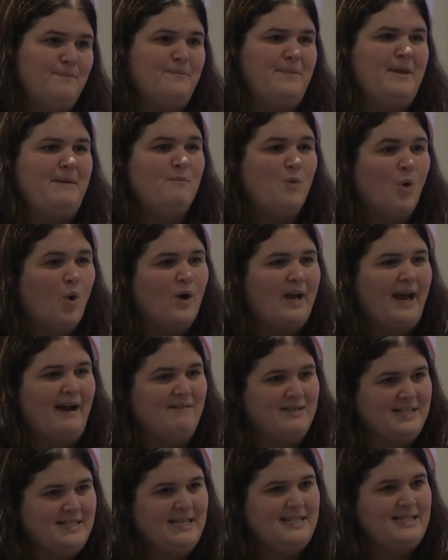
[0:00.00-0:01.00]
be more
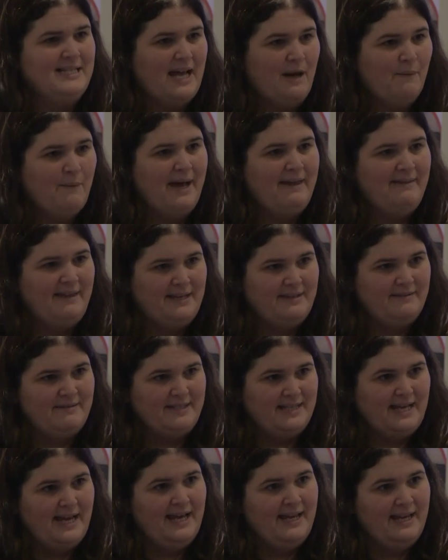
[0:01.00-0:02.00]
guaranteed to get away at the end of
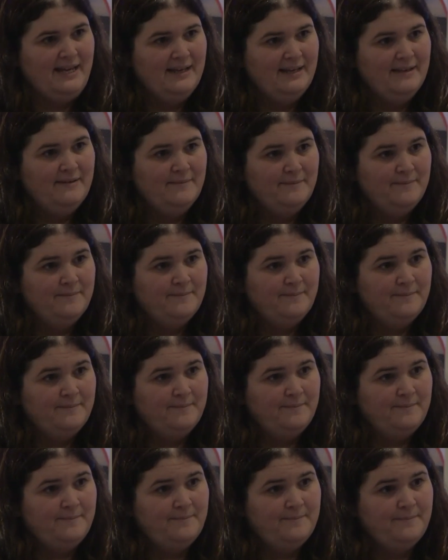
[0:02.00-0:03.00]
the day.
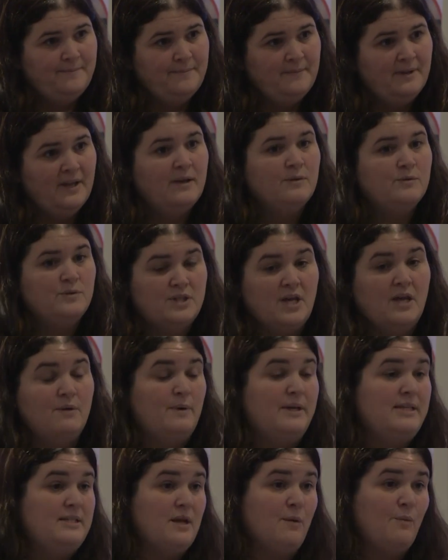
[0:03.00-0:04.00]
So
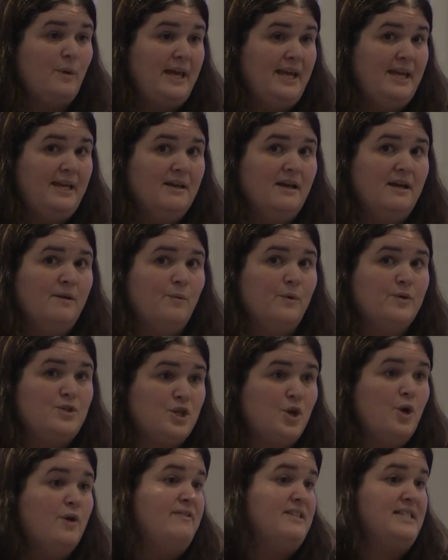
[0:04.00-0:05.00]
we
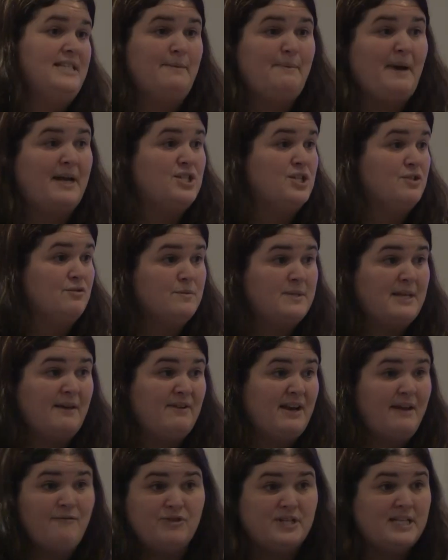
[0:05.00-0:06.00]
2 of us see patients from
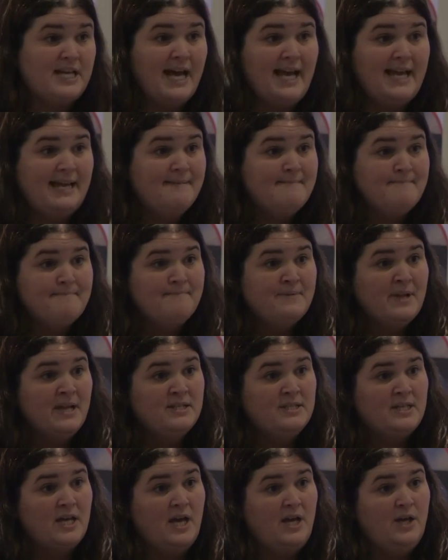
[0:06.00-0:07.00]
7 every day,
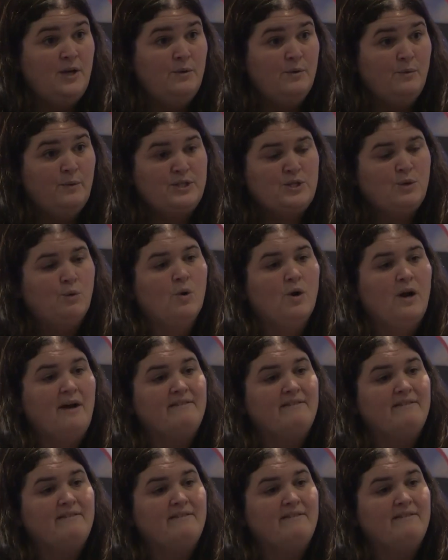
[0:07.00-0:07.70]
so we do